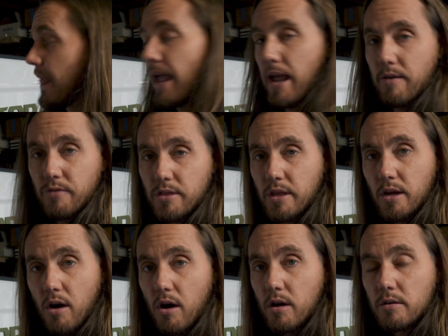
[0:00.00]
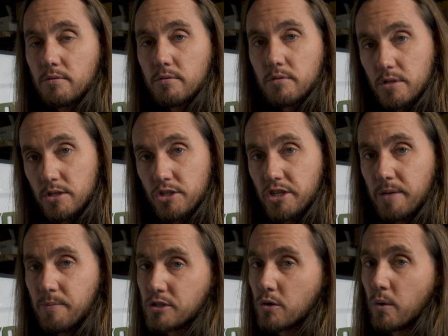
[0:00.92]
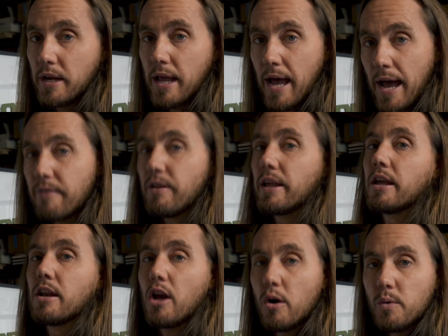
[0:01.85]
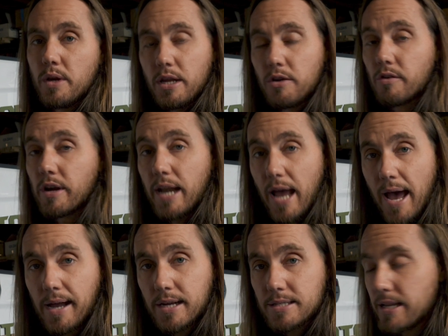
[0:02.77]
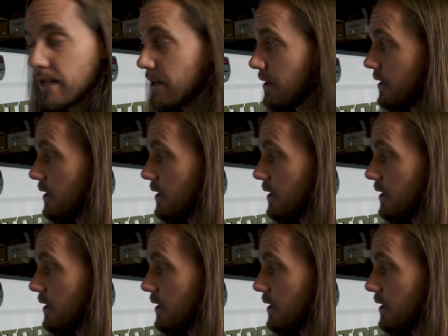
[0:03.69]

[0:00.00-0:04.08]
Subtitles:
Everything on this Jeep is going to have like an OD green accent.